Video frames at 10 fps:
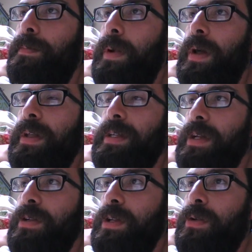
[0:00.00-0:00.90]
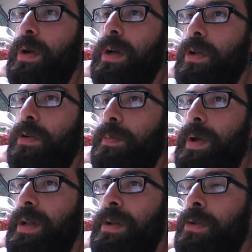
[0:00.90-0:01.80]
And there's actually quite a lot of
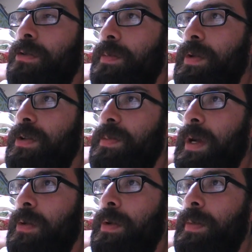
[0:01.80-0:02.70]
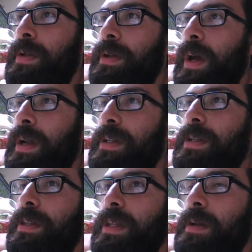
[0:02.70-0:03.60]
men who are abused by women, and
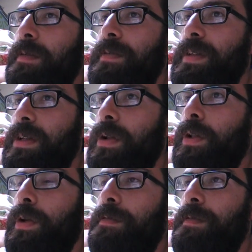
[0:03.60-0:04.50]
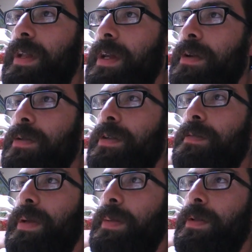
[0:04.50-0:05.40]
it's a thing of I've seen a lot of videos
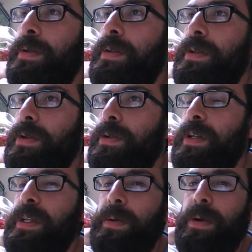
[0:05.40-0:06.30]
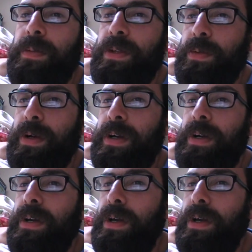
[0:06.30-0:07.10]
of people doing the social experiments where